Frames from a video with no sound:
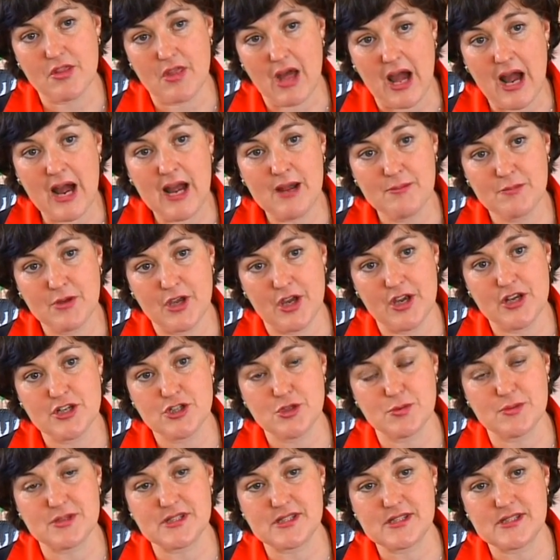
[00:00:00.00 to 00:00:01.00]
I'm going
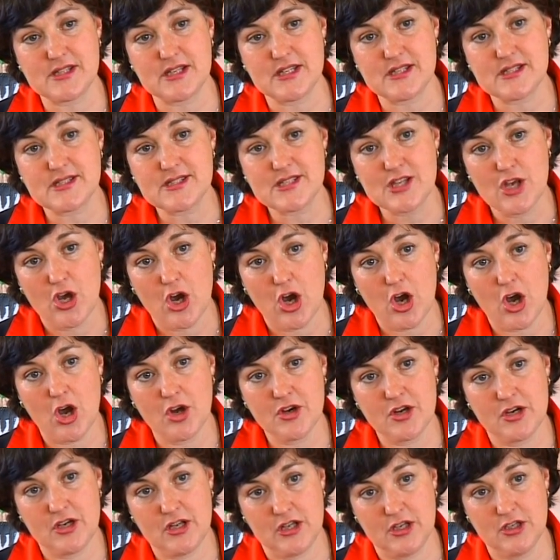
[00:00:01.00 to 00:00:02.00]
to assess
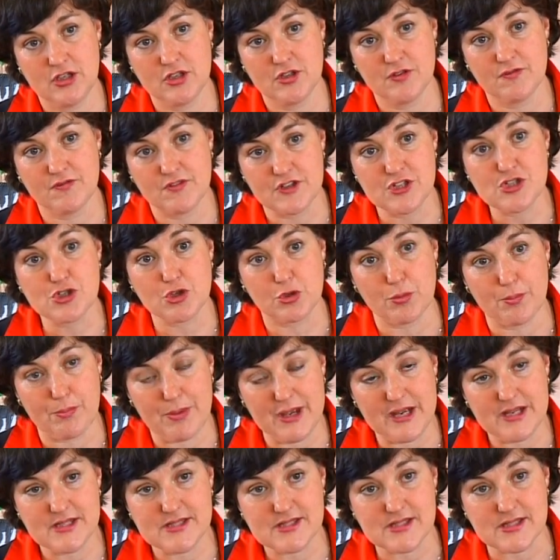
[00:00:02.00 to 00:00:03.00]
on an individual
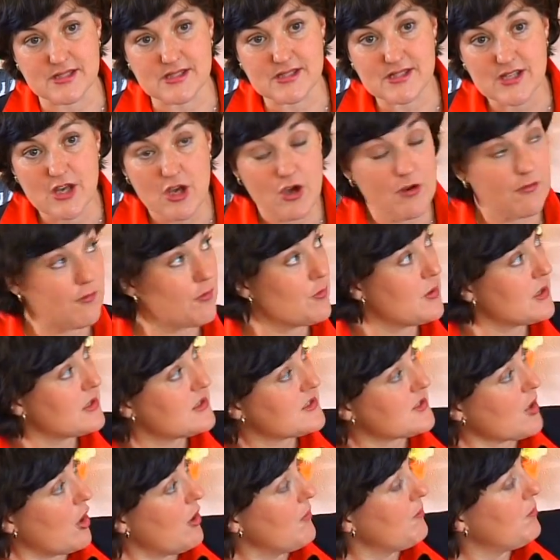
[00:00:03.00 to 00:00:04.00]
basis. For
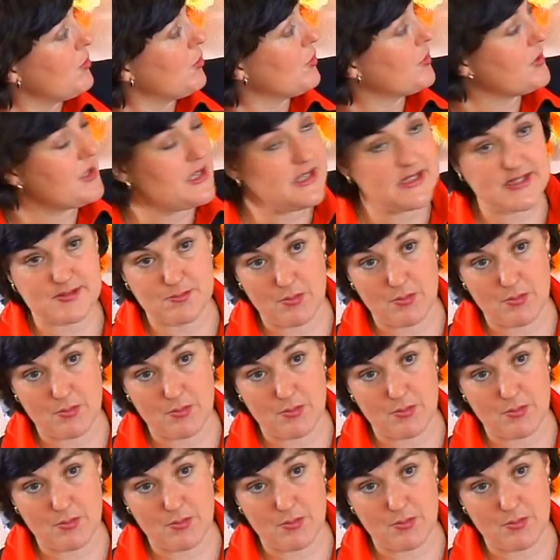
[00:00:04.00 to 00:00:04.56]
example, these